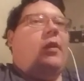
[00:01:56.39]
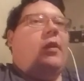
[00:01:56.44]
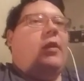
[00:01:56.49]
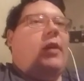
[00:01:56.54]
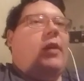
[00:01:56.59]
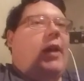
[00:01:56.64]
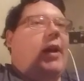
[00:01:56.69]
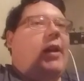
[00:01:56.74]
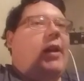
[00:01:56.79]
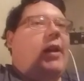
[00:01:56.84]

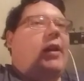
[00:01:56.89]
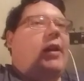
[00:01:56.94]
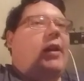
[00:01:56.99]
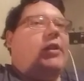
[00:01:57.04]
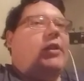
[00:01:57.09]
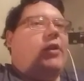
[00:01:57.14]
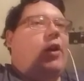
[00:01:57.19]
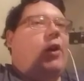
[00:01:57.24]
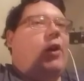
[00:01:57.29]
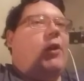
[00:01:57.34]
You got a
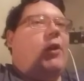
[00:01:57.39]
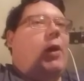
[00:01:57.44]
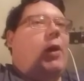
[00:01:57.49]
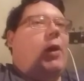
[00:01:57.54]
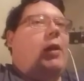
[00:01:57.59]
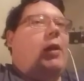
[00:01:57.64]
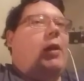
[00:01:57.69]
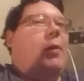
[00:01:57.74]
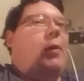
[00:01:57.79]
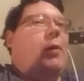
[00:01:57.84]
nice car,
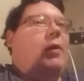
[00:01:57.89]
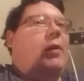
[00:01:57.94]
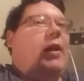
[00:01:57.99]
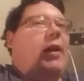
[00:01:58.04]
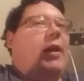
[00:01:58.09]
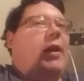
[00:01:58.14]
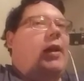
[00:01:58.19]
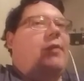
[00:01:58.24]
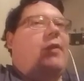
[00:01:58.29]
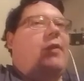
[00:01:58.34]
though.
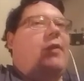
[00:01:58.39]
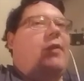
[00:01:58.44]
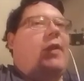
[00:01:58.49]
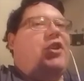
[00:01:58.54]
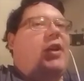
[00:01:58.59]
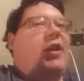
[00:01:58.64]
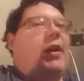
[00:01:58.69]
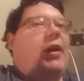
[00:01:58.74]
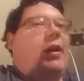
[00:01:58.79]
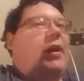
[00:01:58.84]
I'll give you
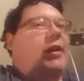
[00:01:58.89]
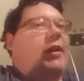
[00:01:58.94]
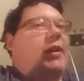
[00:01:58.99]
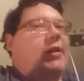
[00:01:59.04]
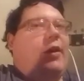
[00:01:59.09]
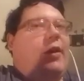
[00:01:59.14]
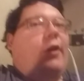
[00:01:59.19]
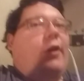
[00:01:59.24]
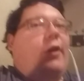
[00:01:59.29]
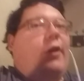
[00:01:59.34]
that. You got a nice
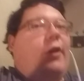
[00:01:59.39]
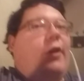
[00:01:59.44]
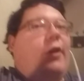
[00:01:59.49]
car.